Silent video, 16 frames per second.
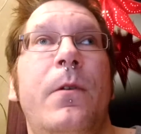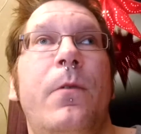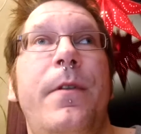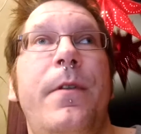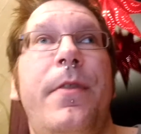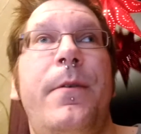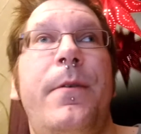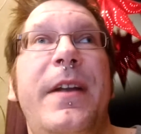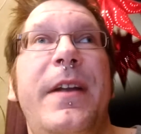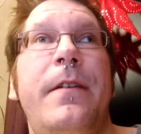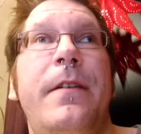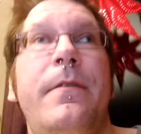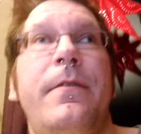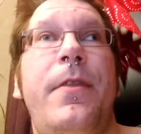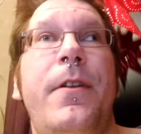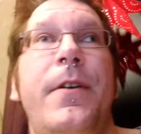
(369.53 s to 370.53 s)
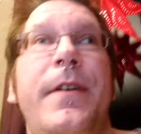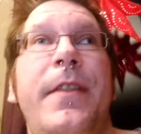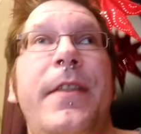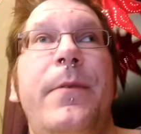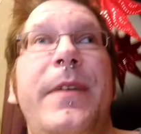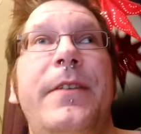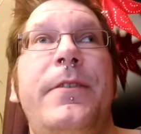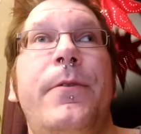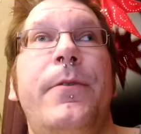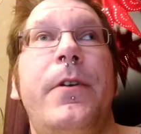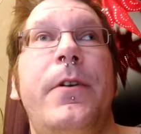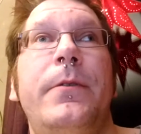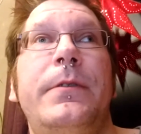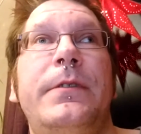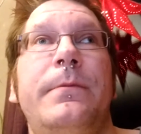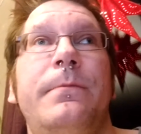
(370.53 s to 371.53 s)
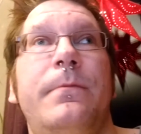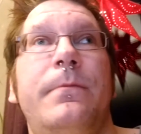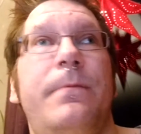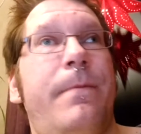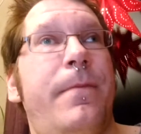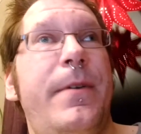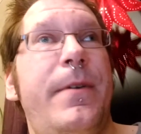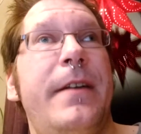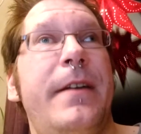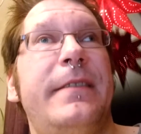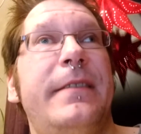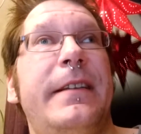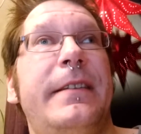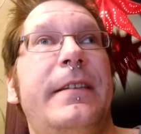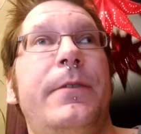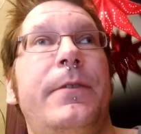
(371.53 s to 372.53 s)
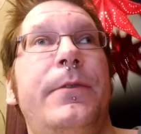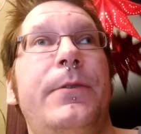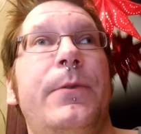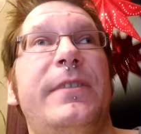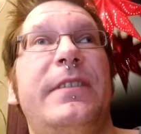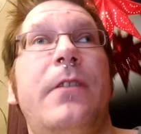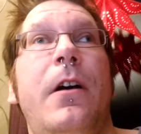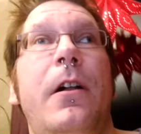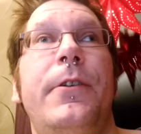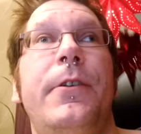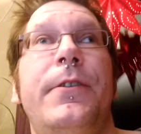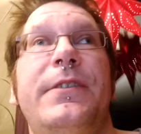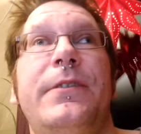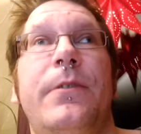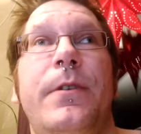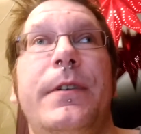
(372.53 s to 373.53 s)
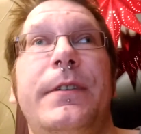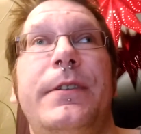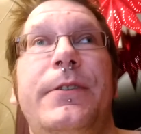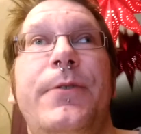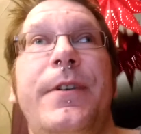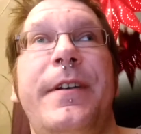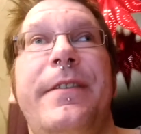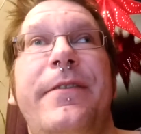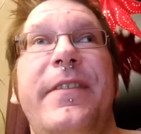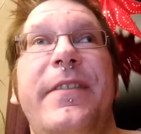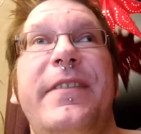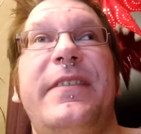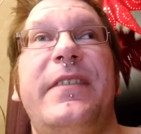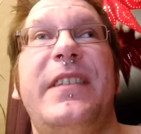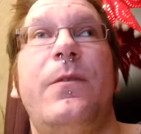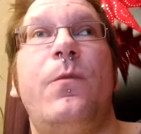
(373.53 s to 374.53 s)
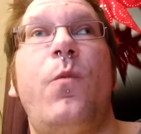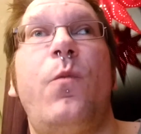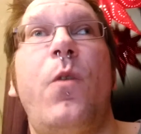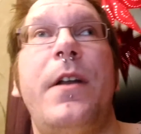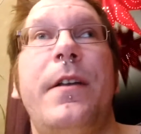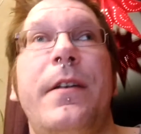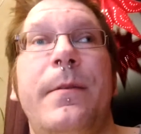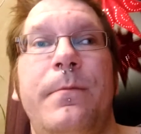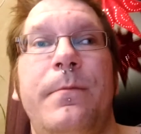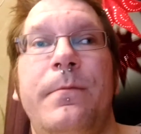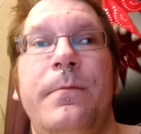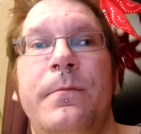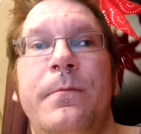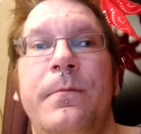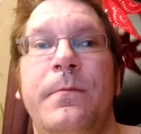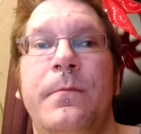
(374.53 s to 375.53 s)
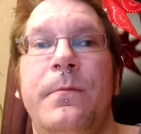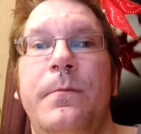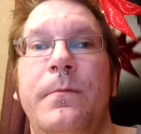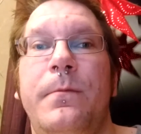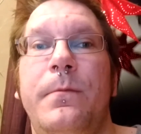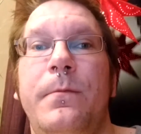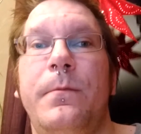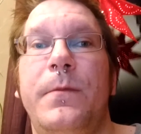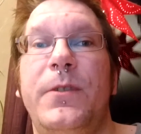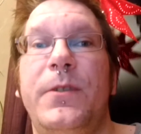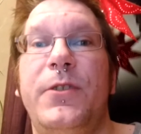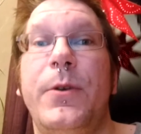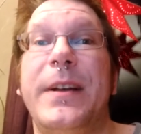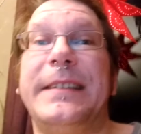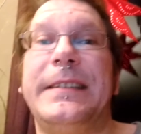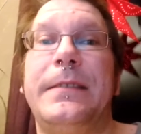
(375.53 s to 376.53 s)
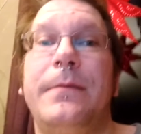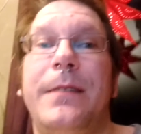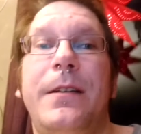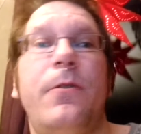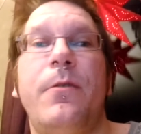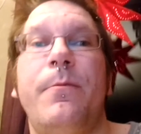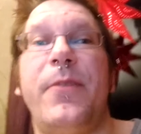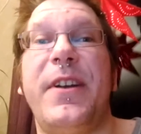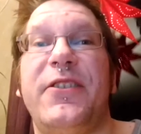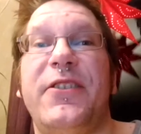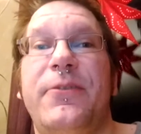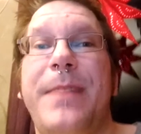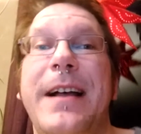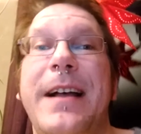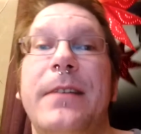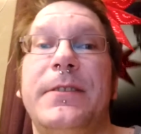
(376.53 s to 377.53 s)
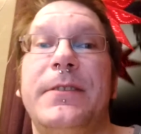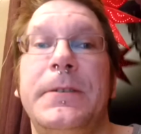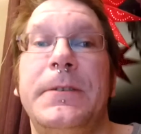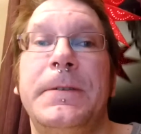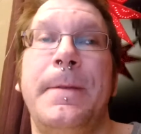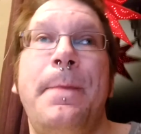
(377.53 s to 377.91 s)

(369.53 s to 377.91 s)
or 333 euros, 362 US dollars, or 251 US or British pounds.